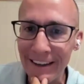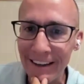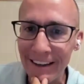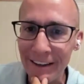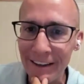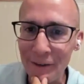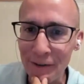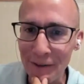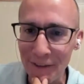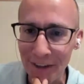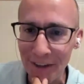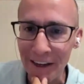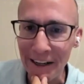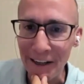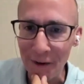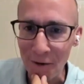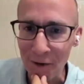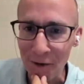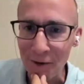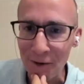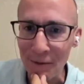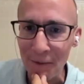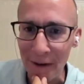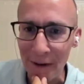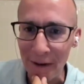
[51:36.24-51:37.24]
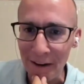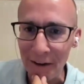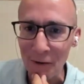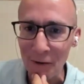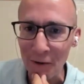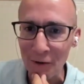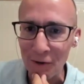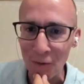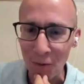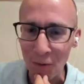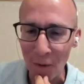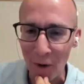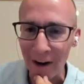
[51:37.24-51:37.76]
said he
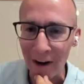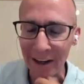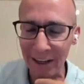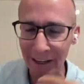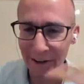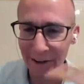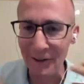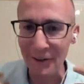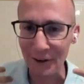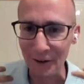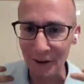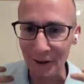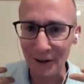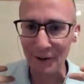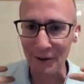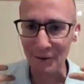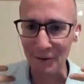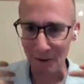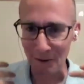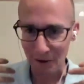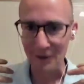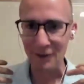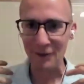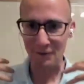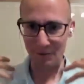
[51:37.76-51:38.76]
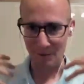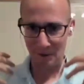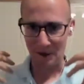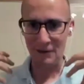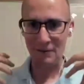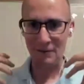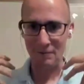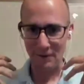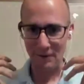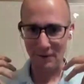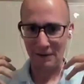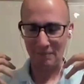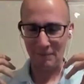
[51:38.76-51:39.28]
was walking with his big
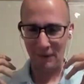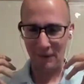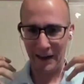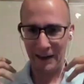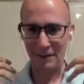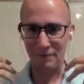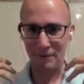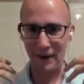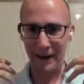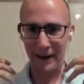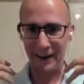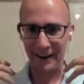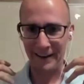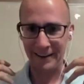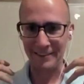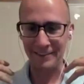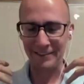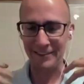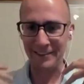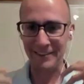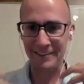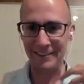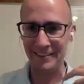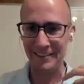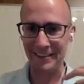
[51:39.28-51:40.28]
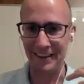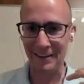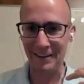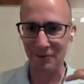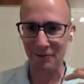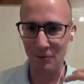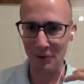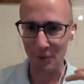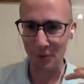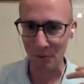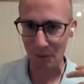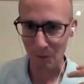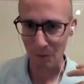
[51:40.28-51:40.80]
backpack, and she said,
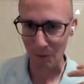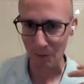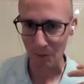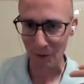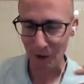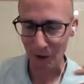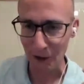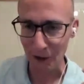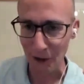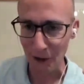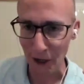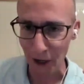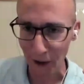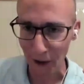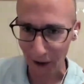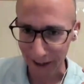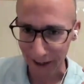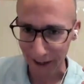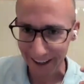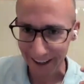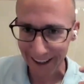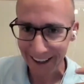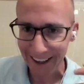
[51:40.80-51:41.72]
"Where are you going?"